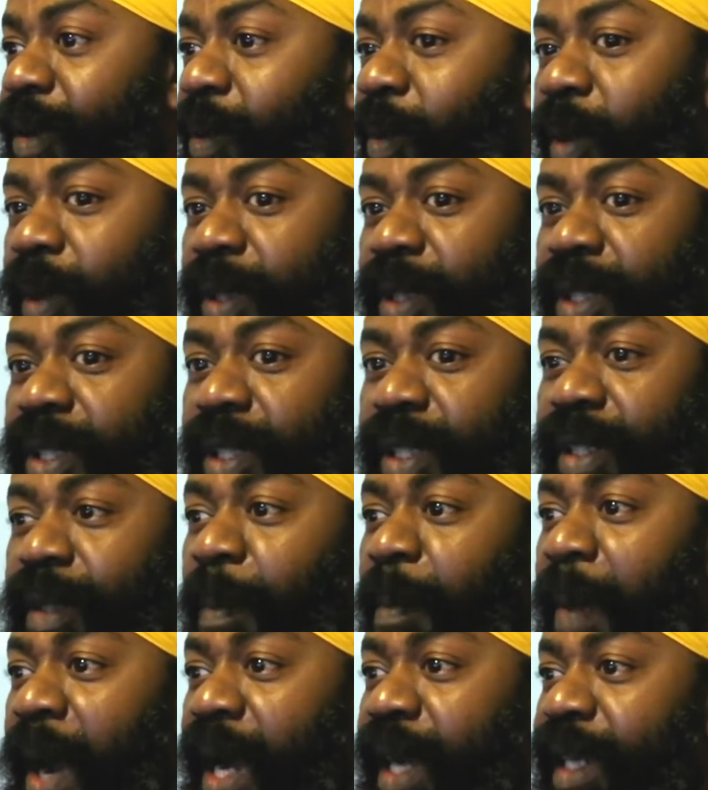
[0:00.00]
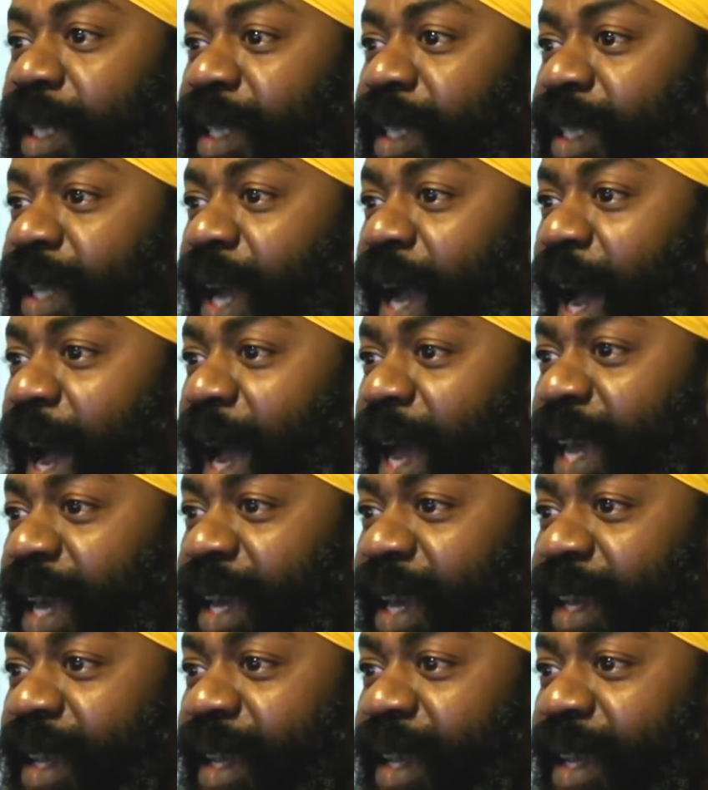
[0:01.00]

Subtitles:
was the baddest guy,